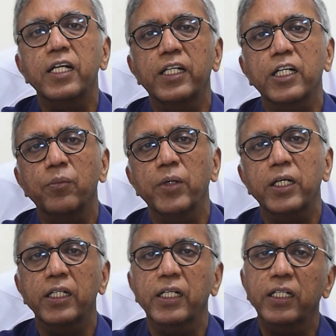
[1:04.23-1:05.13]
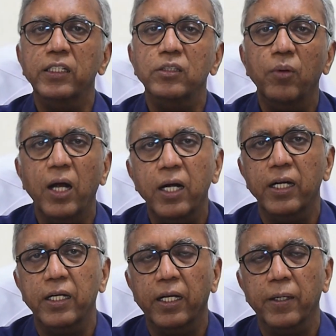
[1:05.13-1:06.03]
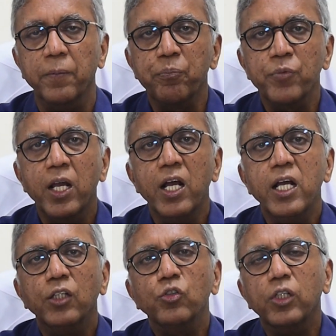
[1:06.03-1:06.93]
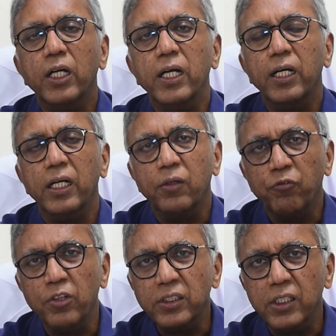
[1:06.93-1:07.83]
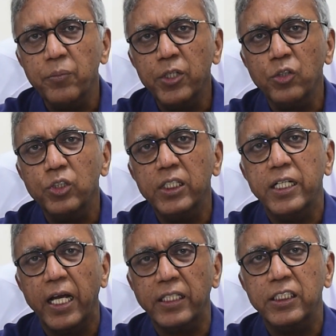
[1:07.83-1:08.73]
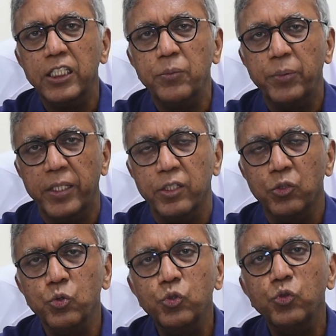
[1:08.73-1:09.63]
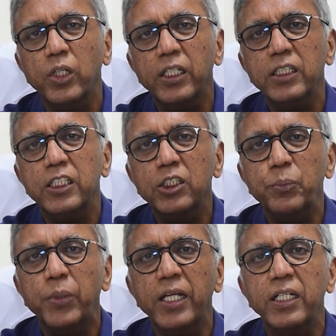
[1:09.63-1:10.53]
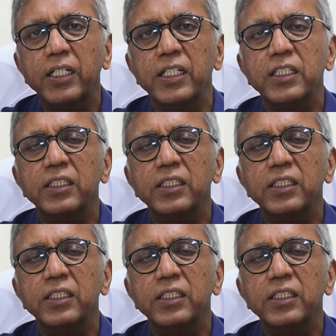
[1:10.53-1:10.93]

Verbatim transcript: treatment in the case of heart attack. So first, coming to the gastric pain, usually this pain is